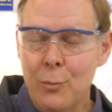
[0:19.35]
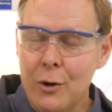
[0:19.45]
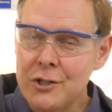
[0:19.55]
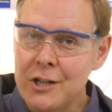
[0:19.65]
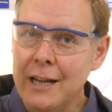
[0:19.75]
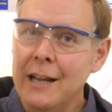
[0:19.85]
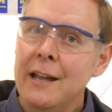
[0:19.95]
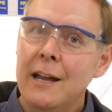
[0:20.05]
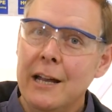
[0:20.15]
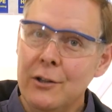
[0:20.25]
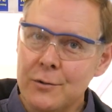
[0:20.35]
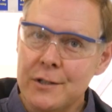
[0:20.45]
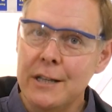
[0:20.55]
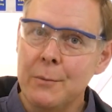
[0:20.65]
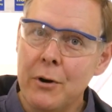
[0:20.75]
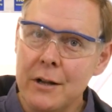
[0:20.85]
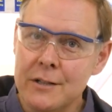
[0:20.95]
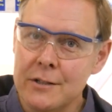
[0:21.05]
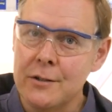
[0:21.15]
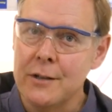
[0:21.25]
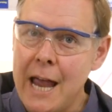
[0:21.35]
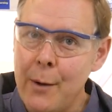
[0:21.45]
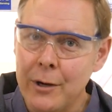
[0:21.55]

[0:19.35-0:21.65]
watching and you'll see the process on how